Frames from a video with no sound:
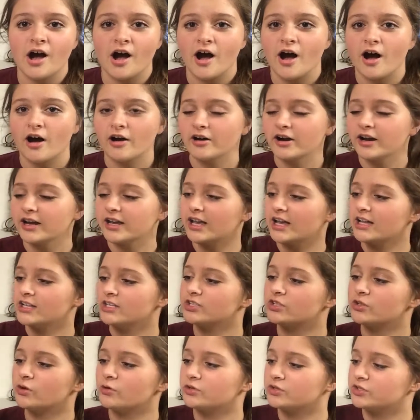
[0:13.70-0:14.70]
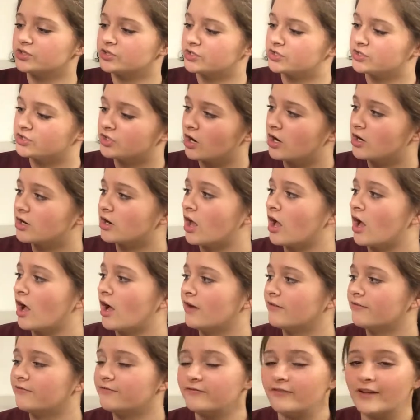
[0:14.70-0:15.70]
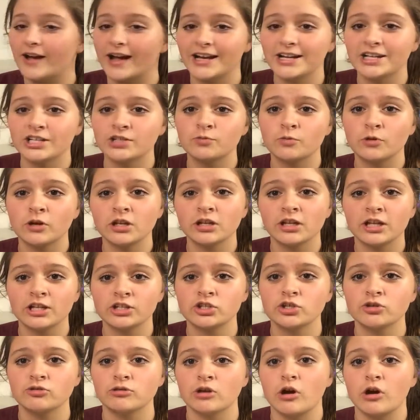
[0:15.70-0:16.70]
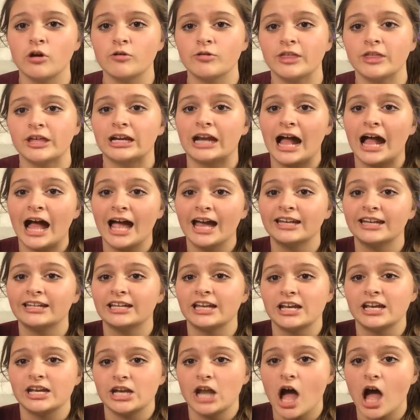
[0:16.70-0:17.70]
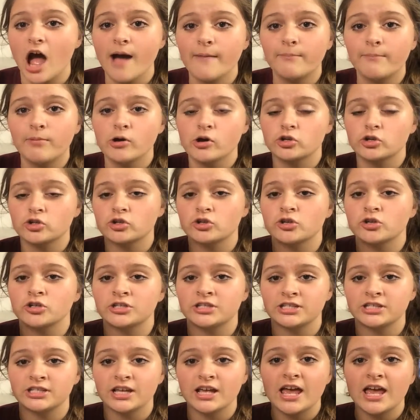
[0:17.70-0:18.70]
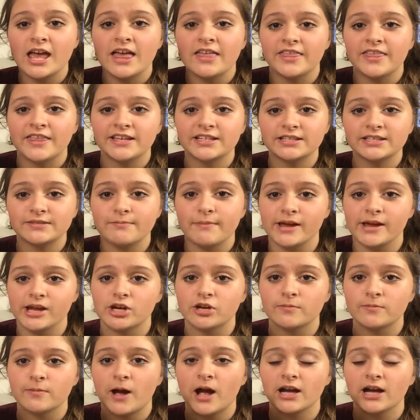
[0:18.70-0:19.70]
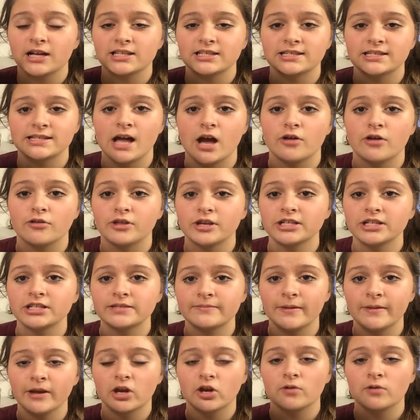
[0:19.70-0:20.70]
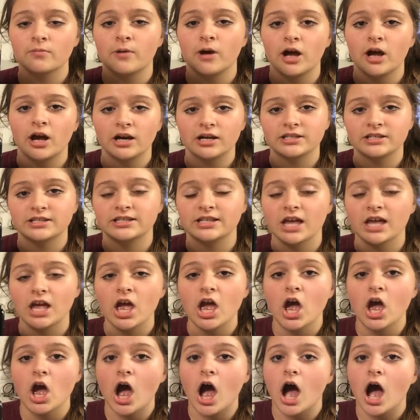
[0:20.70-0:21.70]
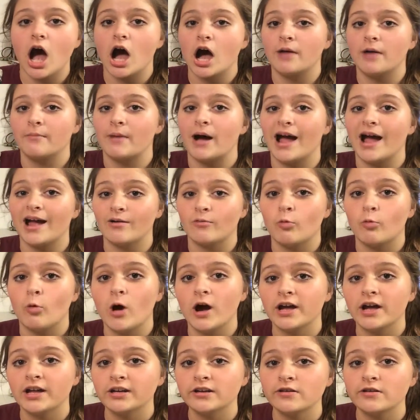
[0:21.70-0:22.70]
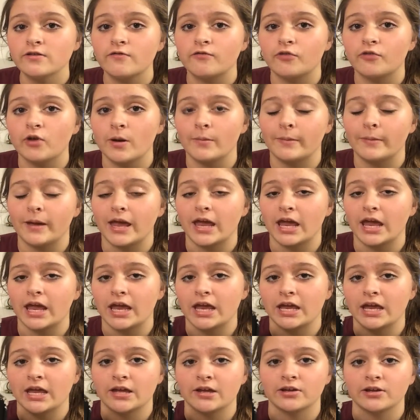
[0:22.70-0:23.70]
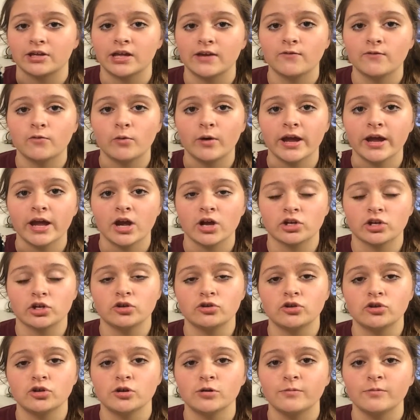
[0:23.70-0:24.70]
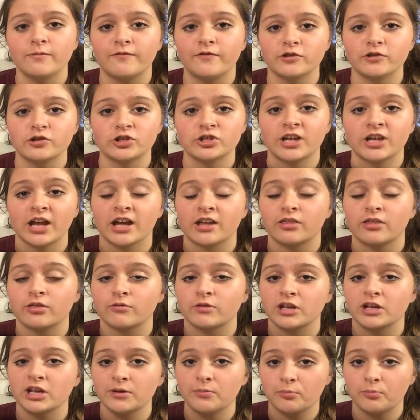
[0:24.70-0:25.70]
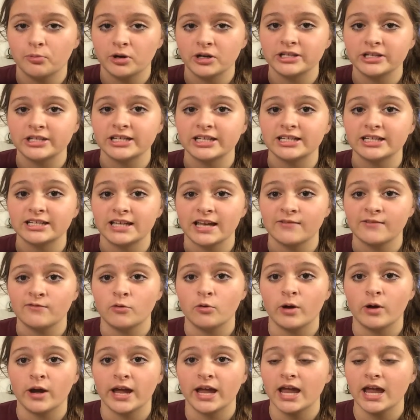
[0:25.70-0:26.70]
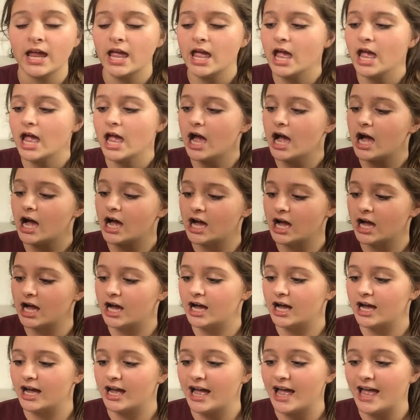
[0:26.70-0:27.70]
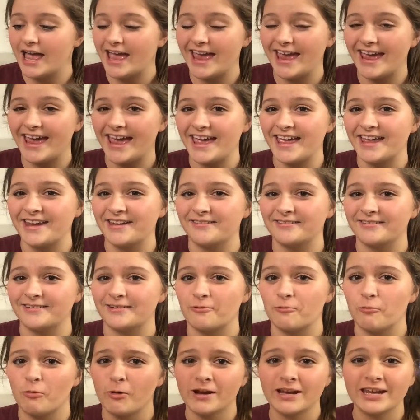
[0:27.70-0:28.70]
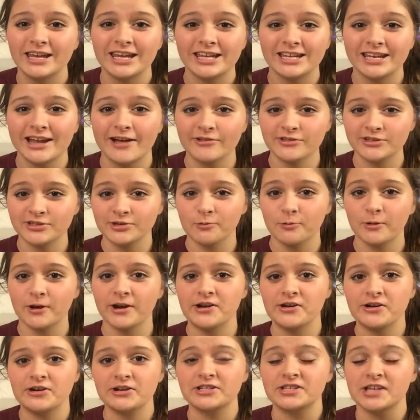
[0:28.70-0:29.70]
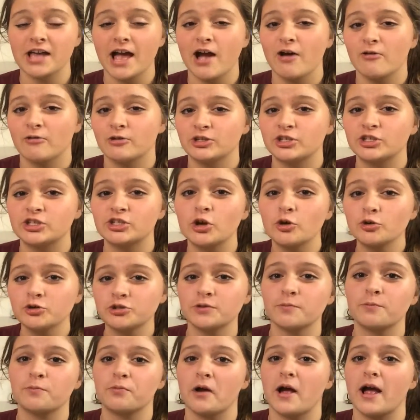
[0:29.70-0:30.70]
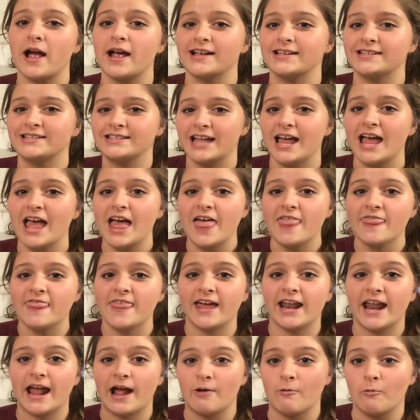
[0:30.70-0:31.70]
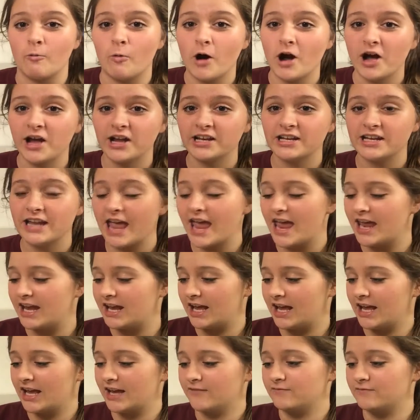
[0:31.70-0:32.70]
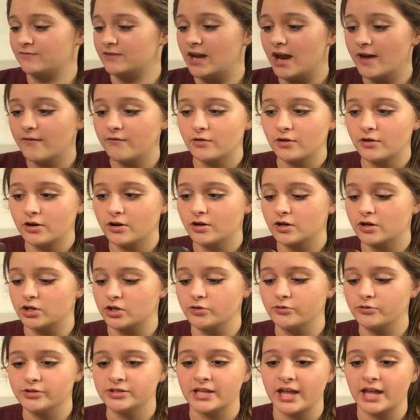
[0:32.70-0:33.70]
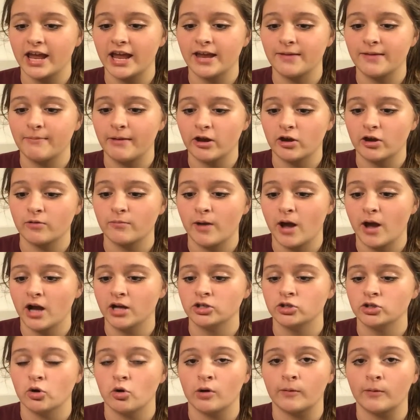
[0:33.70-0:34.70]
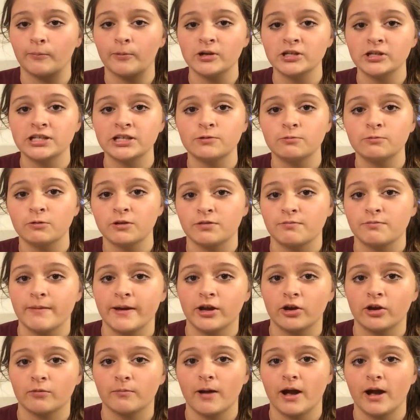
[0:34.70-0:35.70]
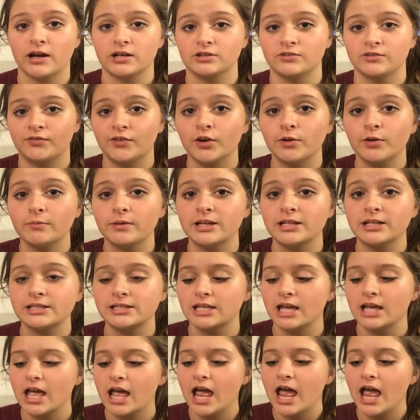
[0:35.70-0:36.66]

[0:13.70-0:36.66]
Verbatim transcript: Alright guys, so to start off, I just want to let you know that I did not purchase this MakerBox. Now this MakerBox, um, I won from a giveaway on YouTube, Fusitech three D printing giveaway. Uh, and when he announced the winners, I was so surprised that I won, and I've never used a MakerBox or printed with MakerBox filament,